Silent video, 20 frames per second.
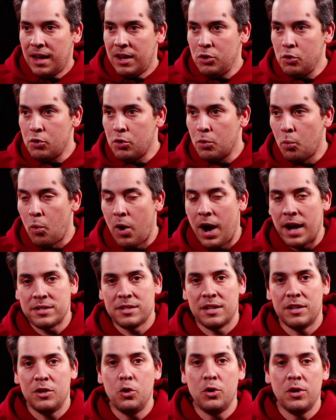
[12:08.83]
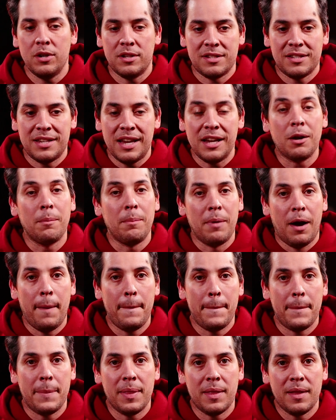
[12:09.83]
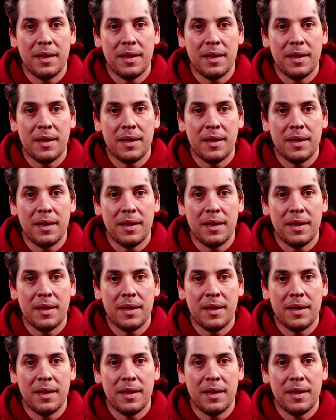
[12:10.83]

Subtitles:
You could sync them up